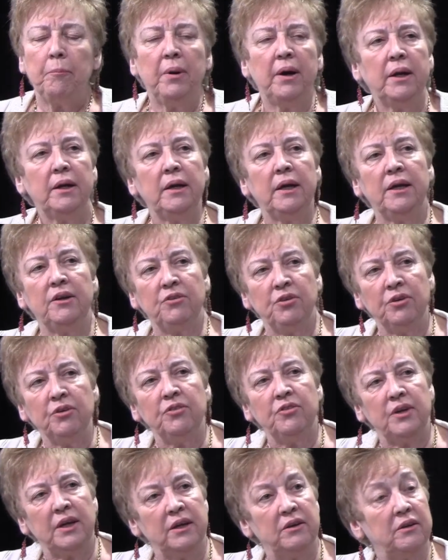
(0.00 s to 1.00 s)
But it
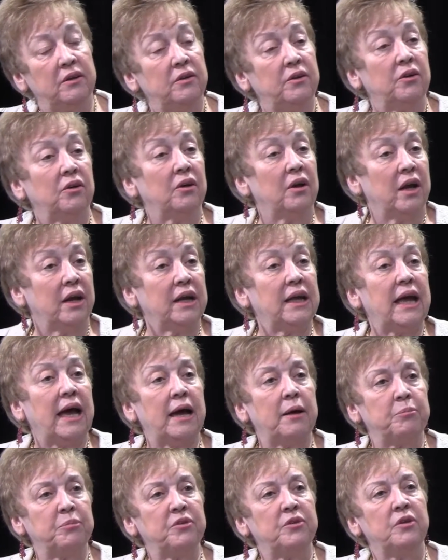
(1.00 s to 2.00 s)
turns out that there are a lot of
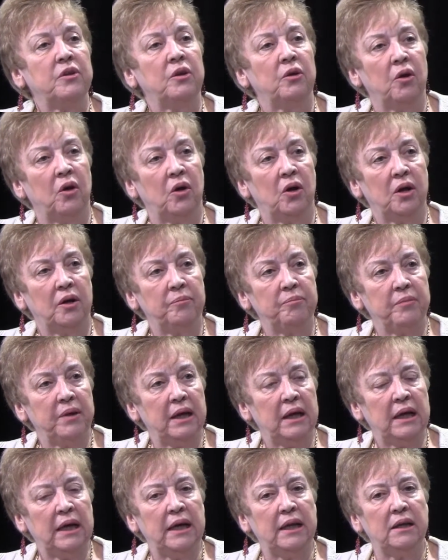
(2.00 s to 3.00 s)
gaps in the law.
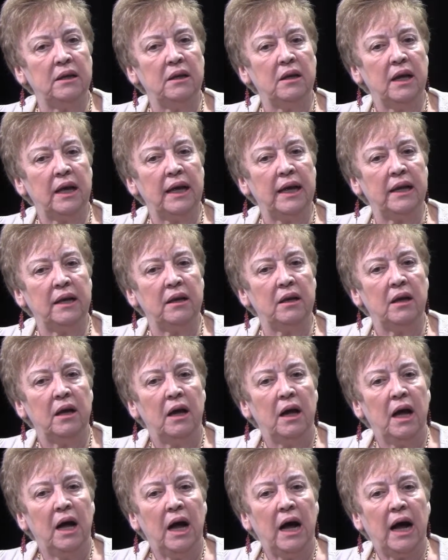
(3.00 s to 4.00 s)
And
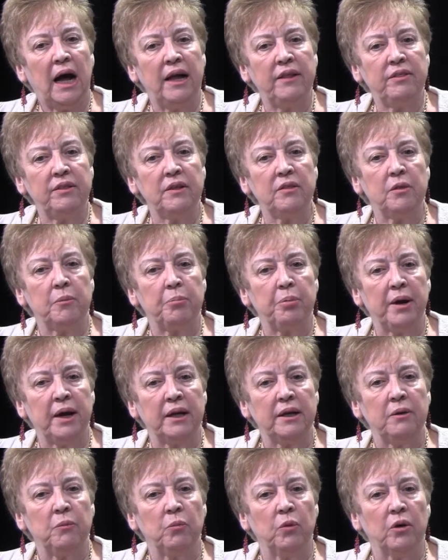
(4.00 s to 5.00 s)
I think the
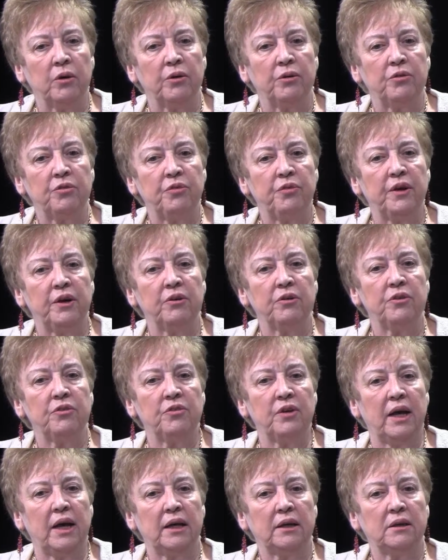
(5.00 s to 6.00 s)
Pregnant Workers
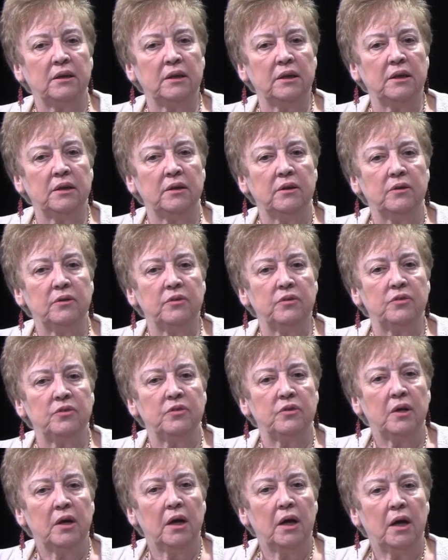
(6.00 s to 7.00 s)
Fairness Act
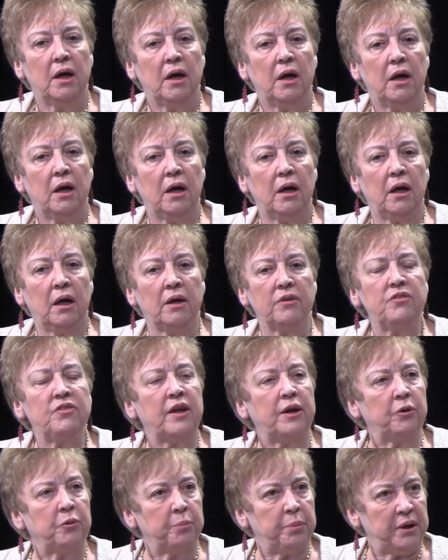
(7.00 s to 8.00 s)
is a
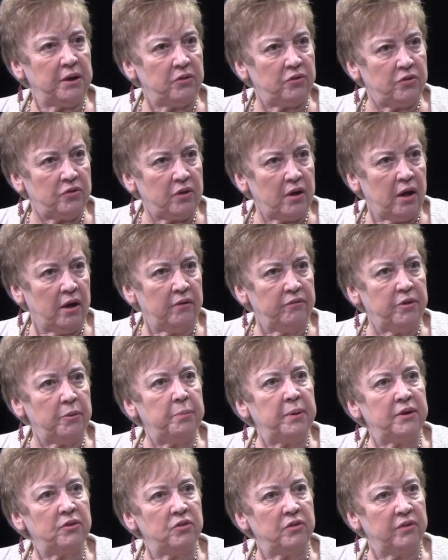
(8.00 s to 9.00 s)
centerpiece of the
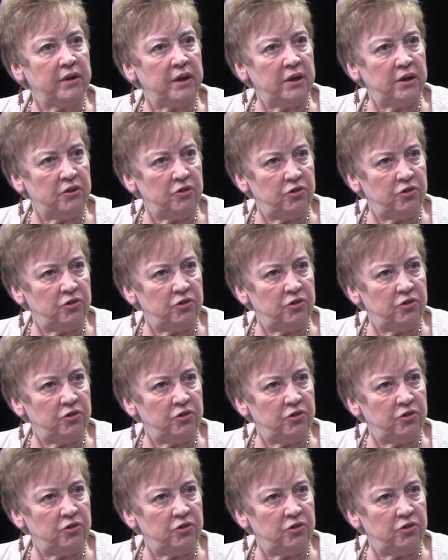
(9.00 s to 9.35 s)
Pennsylvania